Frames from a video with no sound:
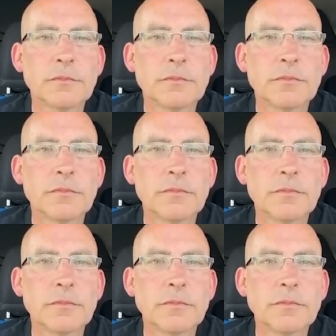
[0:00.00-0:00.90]

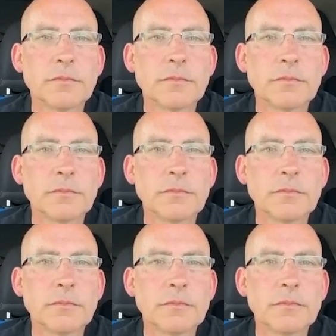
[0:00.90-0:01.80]

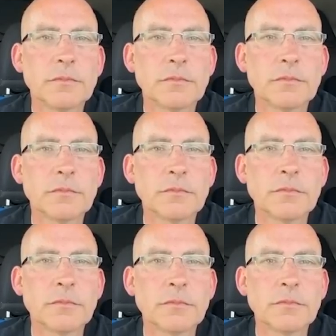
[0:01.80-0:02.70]

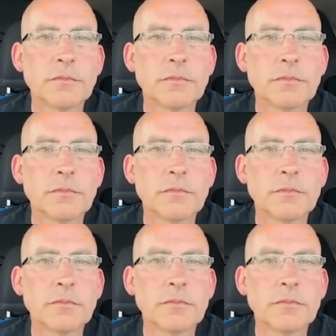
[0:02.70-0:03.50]
(silent)